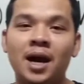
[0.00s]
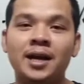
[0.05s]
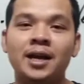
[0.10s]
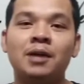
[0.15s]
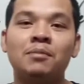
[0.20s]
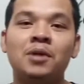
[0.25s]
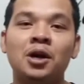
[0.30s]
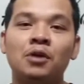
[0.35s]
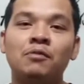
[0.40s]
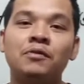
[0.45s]
I
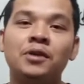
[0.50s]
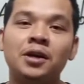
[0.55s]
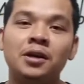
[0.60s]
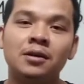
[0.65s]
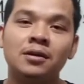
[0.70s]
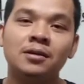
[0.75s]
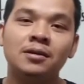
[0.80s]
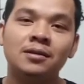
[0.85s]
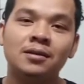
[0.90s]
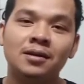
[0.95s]
am
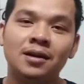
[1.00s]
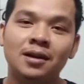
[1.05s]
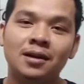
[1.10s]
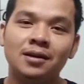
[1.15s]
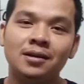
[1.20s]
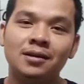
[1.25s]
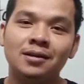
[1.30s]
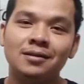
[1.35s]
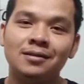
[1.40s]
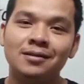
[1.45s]
having
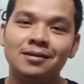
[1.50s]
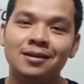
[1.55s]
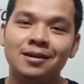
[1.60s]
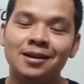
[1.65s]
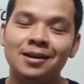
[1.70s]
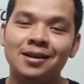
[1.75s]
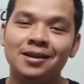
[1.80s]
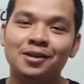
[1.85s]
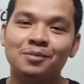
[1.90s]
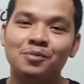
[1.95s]

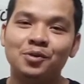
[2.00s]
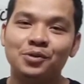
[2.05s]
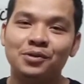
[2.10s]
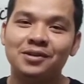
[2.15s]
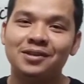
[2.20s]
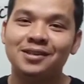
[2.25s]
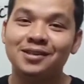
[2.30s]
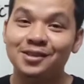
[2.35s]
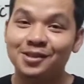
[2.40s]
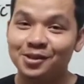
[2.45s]
a lot of
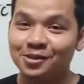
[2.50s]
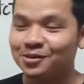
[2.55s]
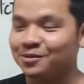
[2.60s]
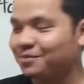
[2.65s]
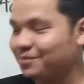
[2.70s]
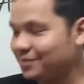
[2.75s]
book, you know.